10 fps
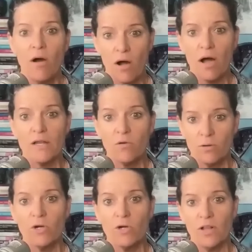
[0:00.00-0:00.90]
on
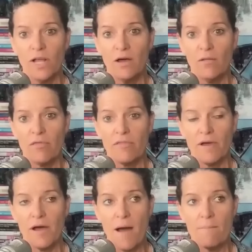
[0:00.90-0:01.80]
hormonal health,
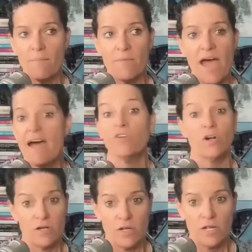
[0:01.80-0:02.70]
um, ever